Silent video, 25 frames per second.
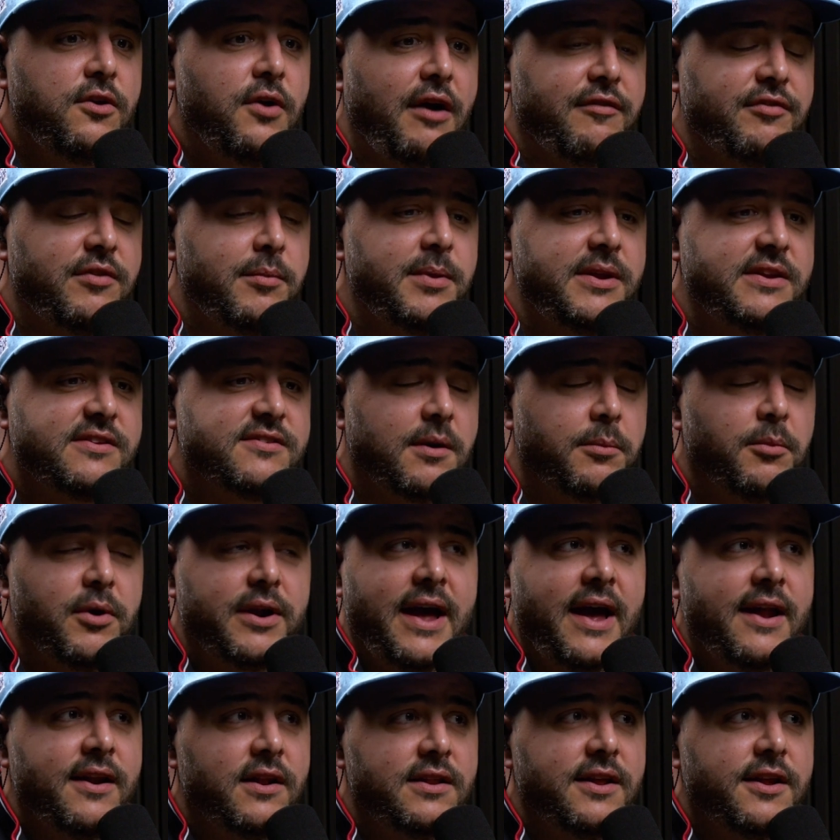have to be somewhat
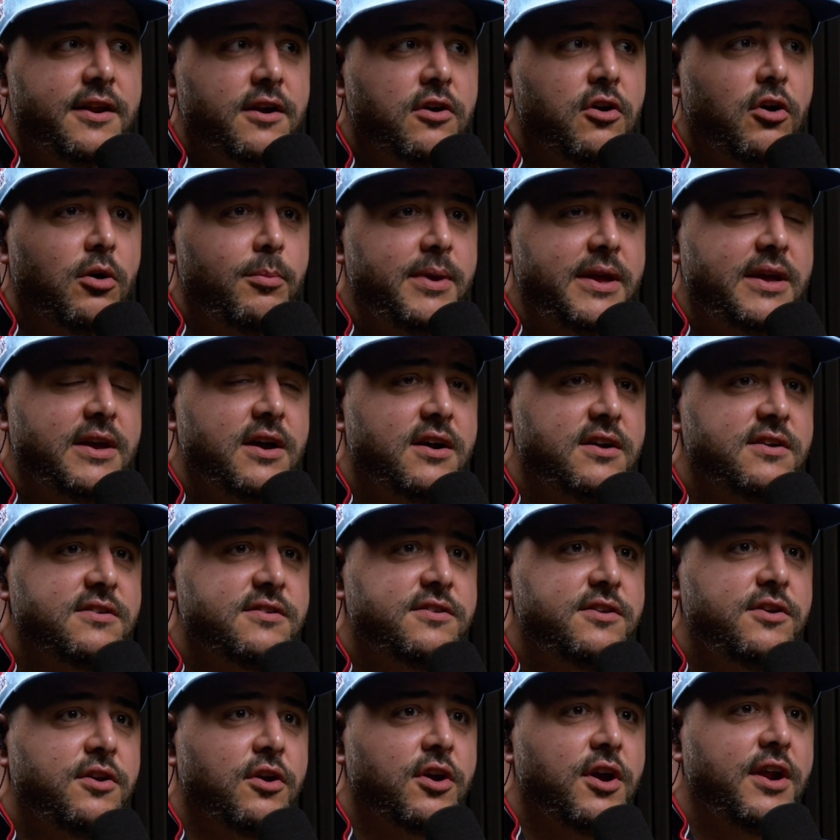analytical because
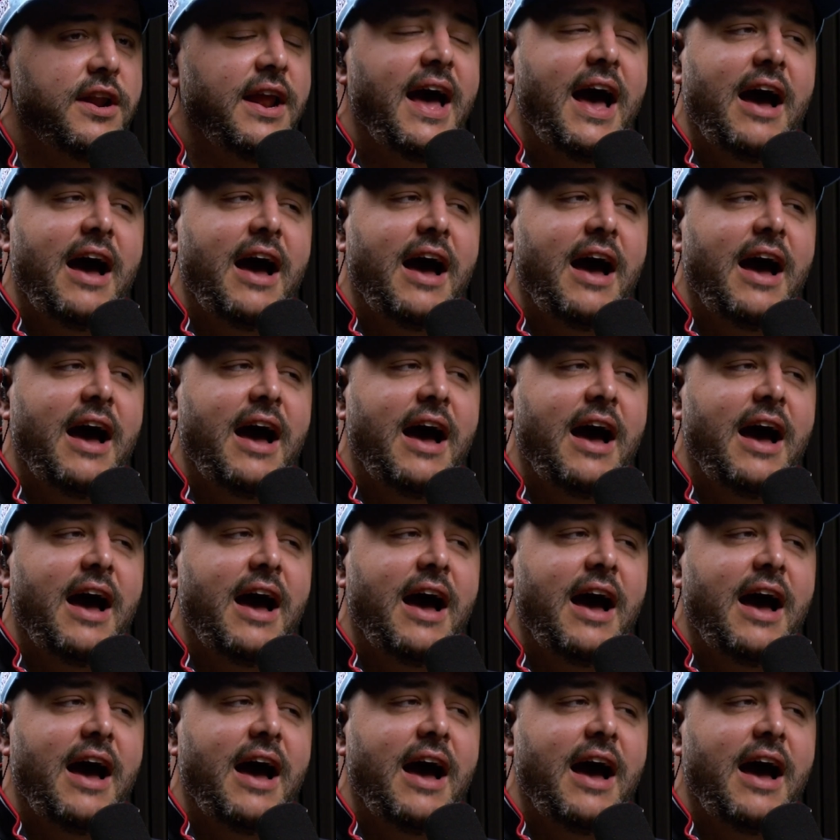you're going to